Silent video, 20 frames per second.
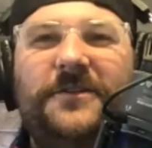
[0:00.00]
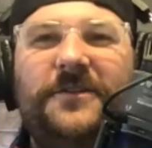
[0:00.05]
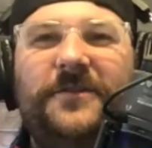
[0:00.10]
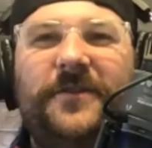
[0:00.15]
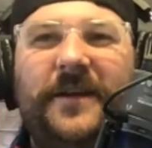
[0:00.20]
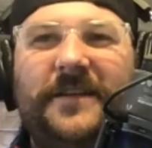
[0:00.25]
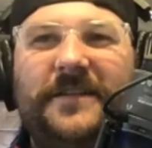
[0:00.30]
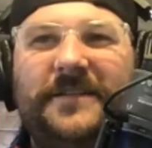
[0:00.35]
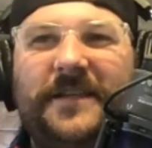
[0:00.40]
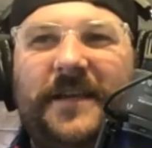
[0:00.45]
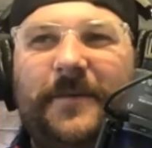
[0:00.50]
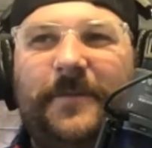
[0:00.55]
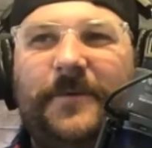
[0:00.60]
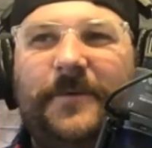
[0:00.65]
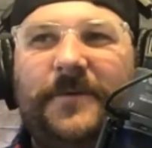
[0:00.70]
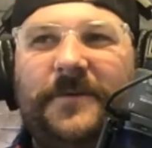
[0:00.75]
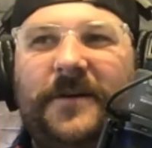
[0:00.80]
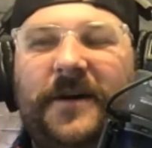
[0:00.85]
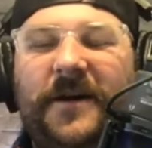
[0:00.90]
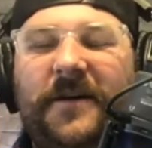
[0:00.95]
great
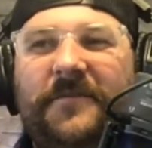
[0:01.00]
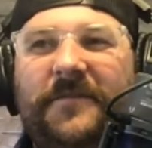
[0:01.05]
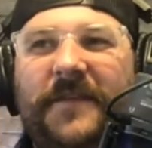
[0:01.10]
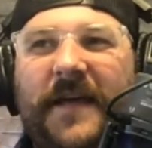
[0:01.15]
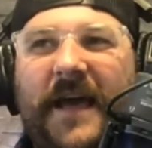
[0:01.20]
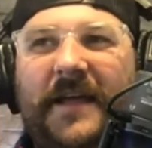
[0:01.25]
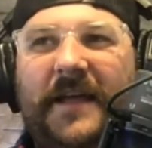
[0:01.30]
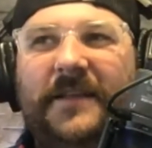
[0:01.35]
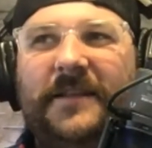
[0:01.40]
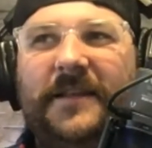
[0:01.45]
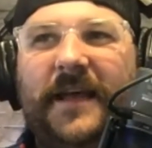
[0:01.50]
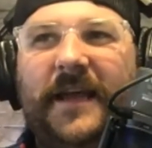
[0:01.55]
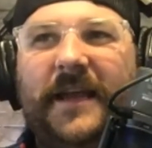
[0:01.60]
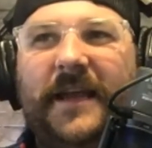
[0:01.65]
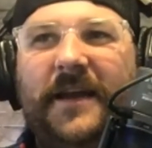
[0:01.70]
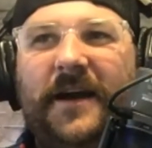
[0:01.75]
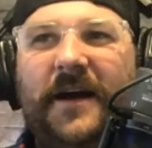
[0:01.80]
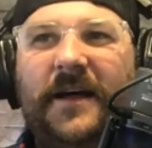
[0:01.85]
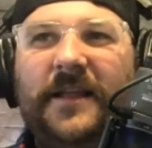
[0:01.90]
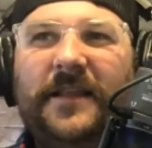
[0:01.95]
example of that. Like
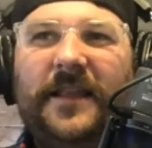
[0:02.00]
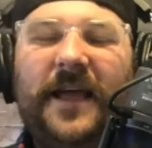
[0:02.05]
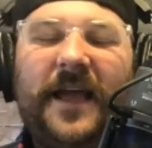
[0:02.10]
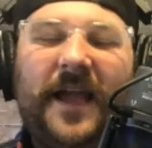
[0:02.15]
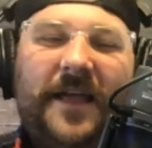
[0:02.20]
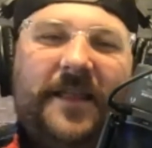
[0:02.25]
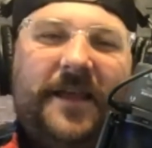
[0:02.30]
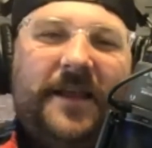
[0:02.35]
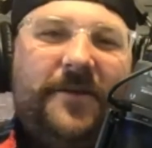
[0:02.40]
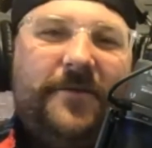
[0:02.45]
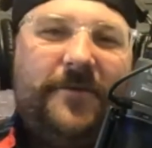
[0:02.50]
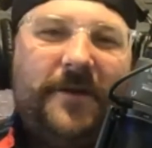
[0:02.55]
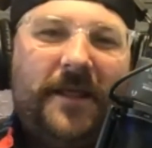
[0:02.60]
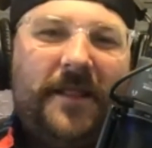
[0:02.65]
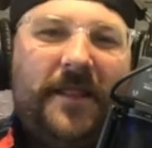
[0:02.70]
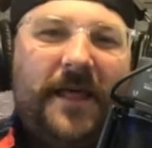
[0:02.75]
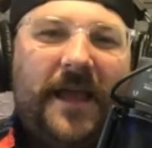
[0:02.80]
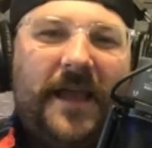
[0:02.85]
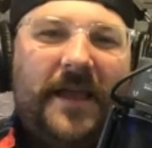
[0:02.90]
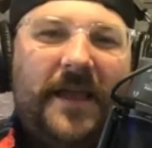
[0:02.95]
I like what I
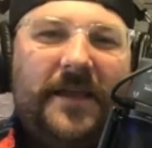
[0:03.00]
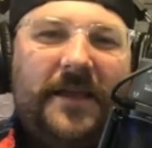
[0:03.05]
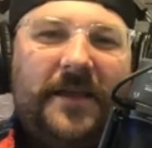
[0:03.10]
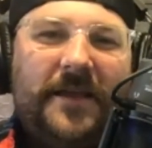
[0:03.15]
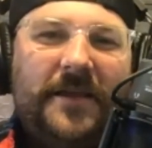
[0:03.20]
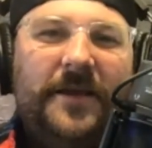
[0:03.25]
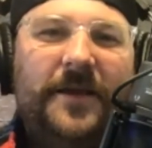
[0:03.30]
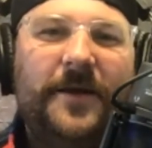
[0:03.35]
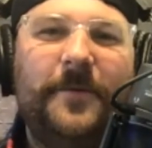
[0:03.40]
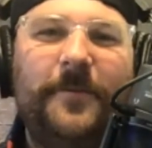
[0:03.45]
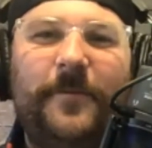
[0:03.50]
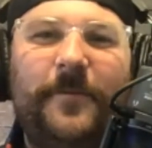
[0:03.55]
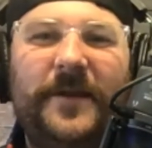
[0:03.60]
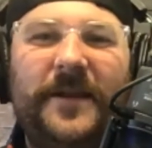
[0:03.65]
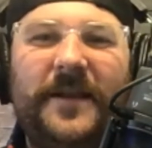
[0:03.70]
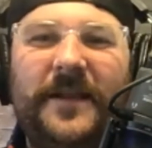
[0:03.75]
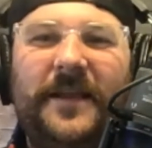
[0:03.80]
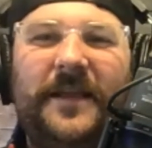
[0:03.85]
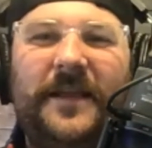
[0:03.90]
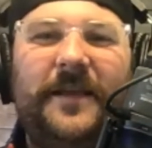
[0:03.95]
like,
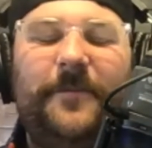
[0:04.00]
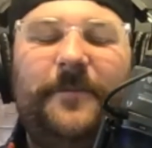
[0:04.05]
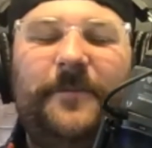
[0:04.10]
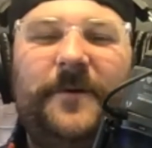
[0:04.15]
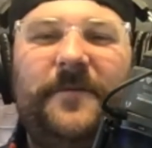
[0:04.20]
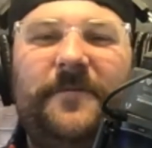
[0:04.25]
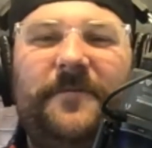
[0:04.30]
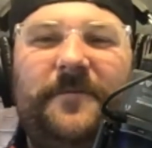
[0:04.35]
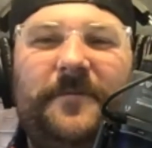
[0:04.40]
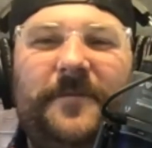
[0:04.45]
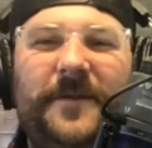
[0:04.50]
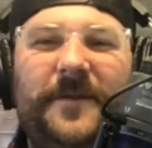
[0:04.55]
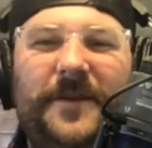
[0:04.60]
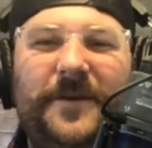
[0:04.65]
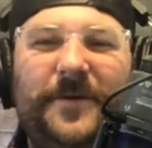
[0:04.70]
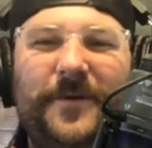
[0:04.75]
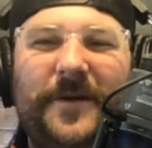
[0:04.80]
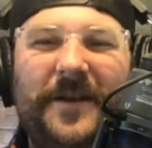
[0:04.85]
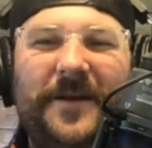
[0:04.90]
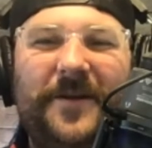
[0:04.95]
but you
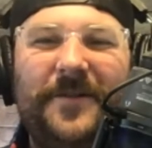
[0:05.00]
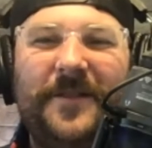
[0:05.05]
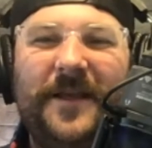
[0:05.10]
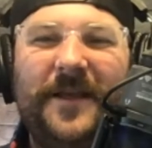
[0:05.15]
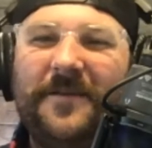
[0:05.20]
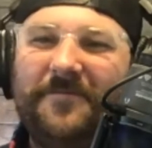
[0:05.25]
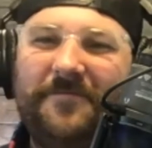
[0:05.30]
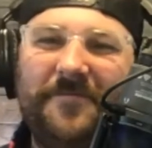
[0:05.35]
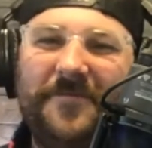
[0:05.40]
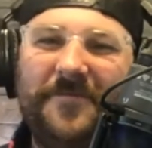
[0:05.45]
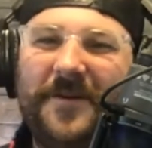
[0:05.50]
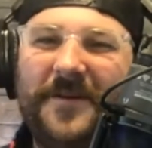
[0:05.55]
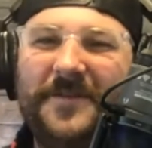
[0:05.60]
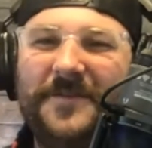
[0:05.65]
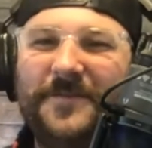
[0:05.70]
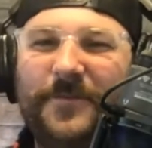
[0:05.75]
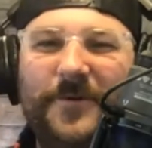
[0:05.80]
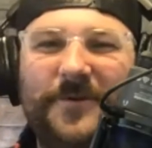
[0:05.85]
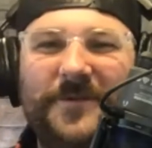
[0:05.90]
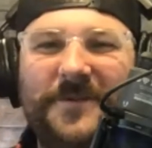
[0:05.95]
know what I don't like? Fucking
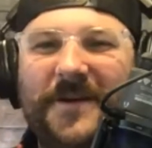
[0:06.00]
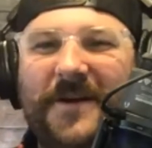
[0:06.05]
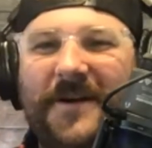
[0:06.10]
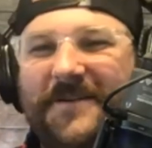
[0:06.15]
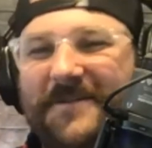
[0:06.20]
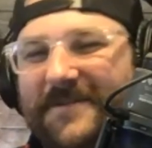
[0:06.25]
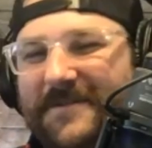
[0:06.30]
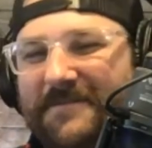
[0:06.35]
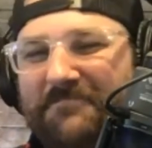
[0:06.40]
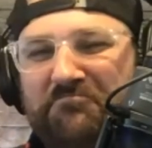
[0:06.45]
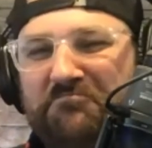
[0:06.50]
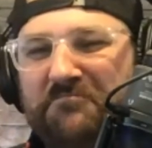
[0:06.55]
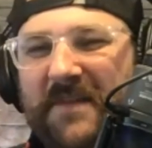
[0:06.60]
sports cars.